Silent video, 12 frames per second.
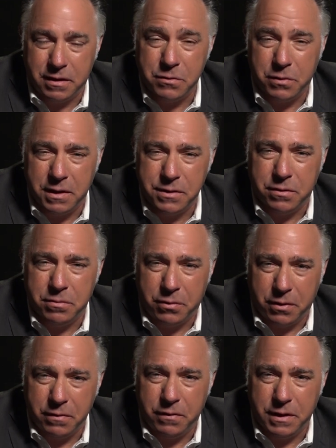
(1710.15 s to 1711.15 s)
That's why it's so
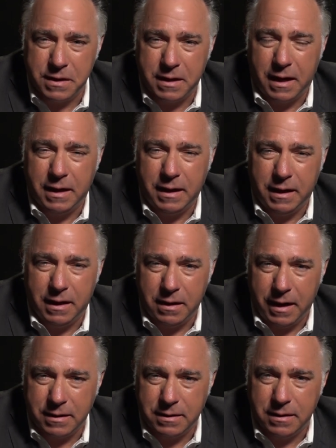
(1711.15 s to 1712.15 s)
important for this guy to get
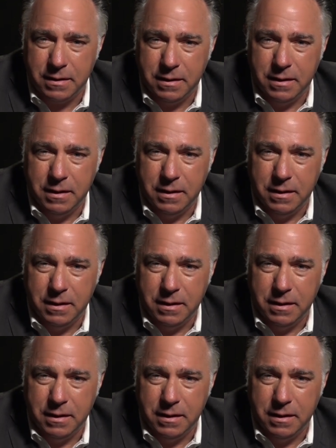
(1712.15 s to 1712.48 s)
elected.